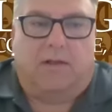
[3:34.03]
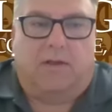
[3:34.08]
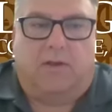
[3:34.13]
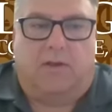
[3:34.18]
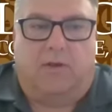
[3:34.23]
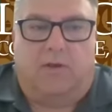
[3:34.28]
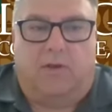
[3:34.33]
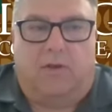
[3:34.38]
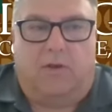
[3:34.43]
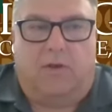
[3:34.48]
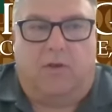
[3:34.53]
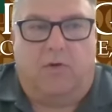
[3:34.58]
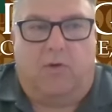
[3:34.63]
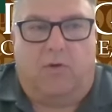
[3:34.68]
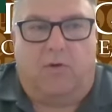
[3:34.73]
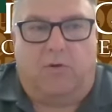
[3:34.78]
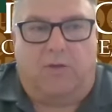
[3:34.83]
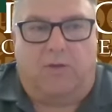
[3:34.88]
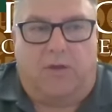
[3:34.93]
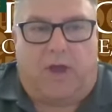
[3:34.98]

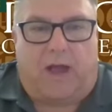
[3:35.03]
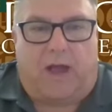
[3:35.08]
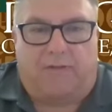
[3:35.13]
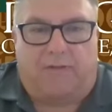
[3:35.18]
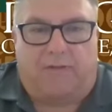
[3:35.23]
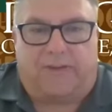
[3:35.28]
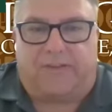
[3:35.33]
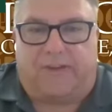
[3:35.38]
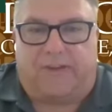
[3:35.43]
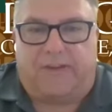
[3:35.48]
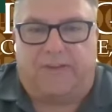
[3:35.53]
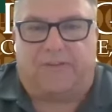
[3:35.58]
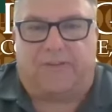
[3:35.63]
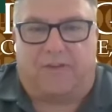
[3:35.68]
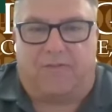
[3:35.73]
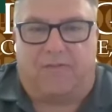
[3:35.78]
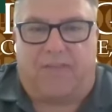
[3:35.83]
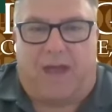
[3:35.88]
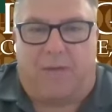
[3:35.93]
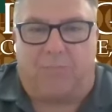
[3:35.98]
you have a sense
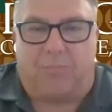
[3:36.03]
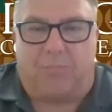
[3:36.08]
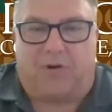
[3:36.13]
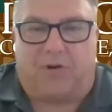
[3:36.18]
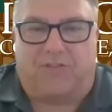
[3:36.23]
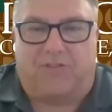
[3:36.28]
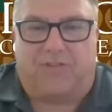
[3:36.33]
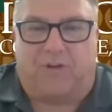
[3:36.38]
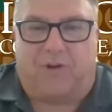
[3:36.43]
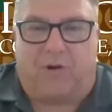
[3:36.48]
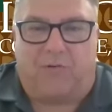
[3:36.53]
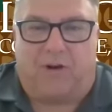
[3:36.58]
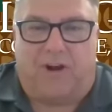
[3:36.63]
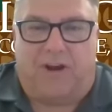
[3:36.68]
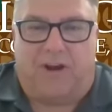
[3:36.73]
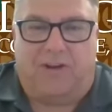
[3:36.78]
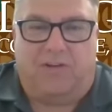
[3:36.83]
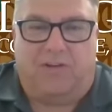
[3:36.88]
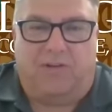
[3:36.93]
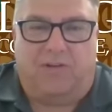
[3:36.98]
of that person
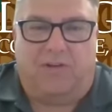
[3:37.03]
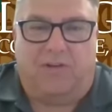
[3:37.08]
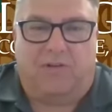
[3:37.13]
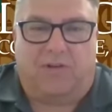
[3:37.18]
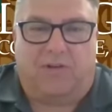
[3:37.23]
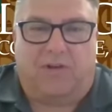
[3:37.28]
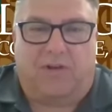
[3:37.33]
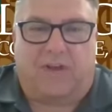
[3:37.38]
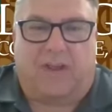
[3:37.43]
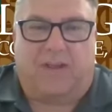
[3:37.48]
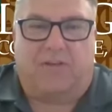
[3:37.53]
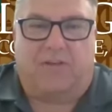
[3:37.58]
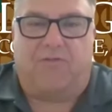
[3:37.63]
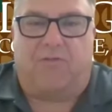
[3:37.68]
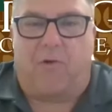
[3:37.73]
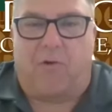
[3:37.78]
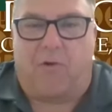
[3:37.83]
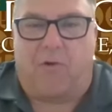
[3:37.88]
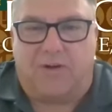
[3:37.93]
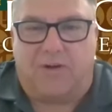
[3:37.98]
already. You're looking
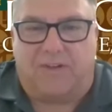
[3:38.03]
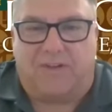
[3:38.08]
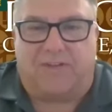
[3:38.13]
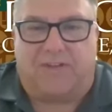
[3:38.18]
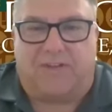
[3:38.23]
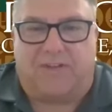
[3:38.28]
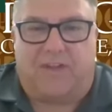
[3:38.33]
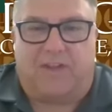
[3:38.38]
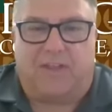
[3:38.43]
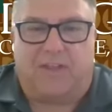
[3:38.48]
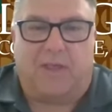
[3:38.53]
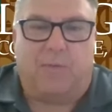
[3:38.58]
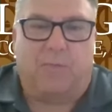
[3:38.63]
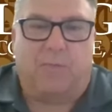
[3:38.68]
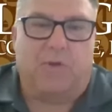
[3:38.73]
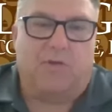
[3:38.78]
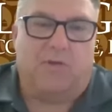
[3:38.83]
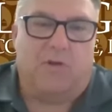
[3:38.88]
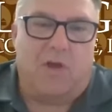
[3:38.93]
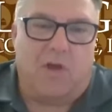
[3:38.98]
forward to seeing them.
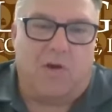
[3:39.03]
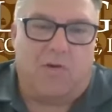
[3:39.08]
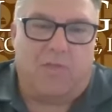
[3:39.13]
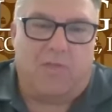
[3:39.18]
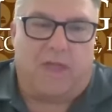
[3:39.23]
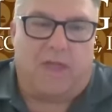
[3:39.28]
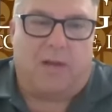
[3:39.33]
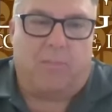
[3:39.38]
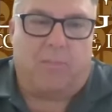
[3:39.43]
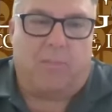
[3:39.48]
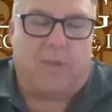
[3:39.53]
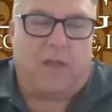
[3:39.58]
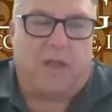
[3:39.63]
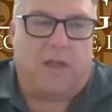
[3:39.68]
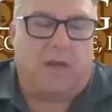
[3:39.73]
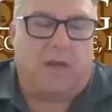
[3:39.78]
You know them,